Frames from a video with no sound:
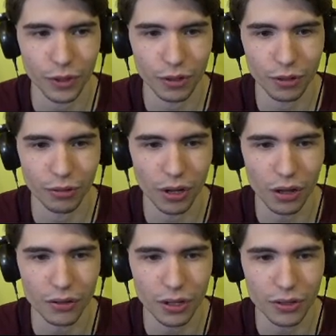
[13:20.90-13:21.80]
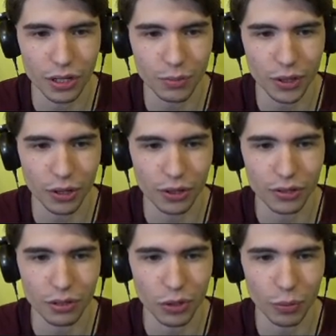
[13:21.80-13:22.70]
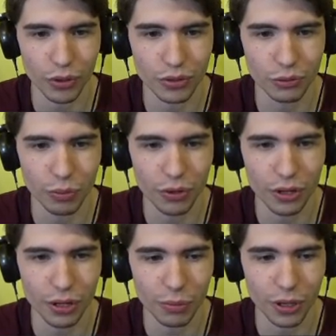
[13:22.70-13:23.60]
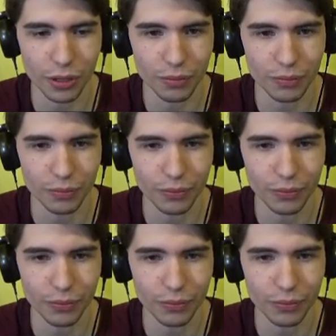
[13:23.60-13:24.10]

You know, Ocelot seems like a good team member, so we'll put him on.